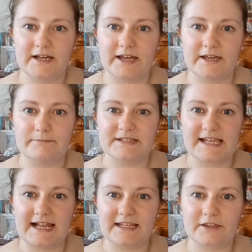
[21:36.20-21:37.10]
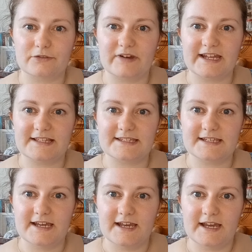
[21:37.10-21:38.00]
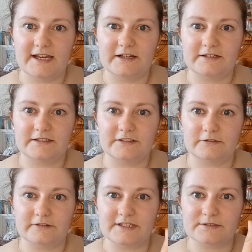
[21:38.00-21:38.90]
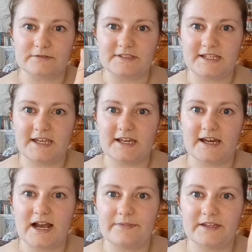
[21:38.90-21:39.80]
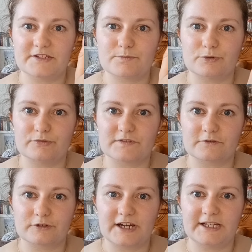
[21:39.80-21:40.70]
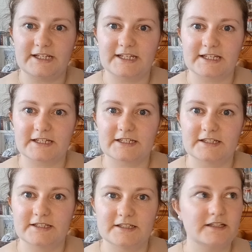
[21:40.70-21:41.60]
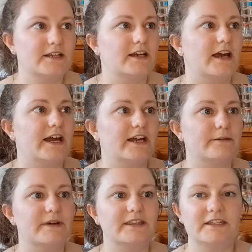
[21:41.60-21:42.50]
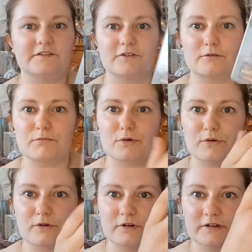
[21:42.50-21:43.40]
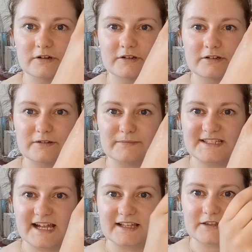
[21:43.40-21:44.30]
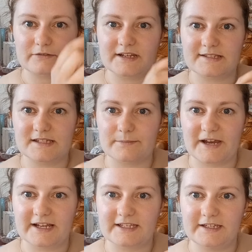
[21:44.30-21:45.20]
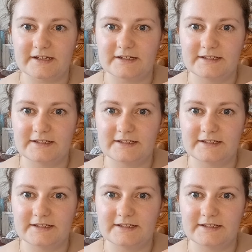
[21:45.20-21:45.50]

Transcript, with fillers: um, metallic threads, all these ones here, and then spools of Kreinik, um, and then you've got more metallic threads at the back here.